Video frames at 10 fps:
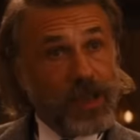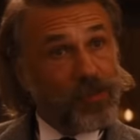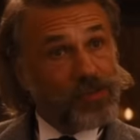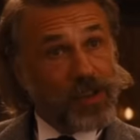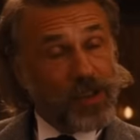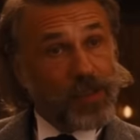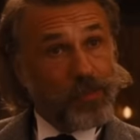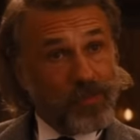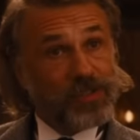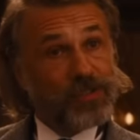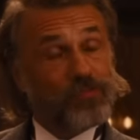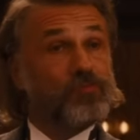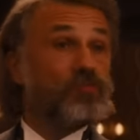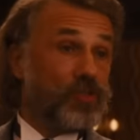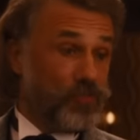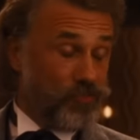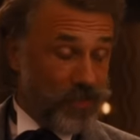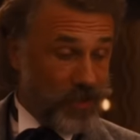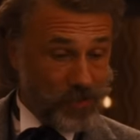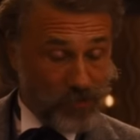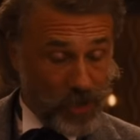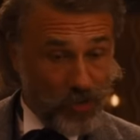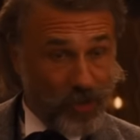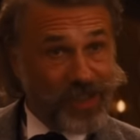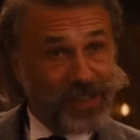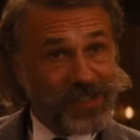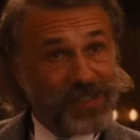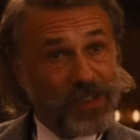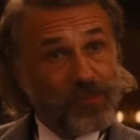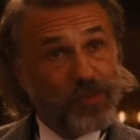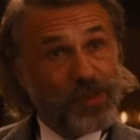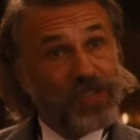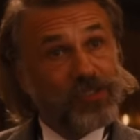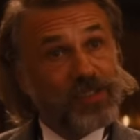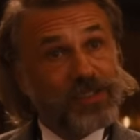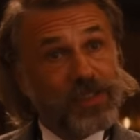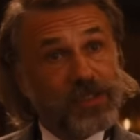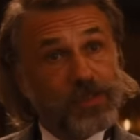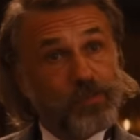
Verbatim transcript: I was under the impression when you granted me an audience, it would be to discuss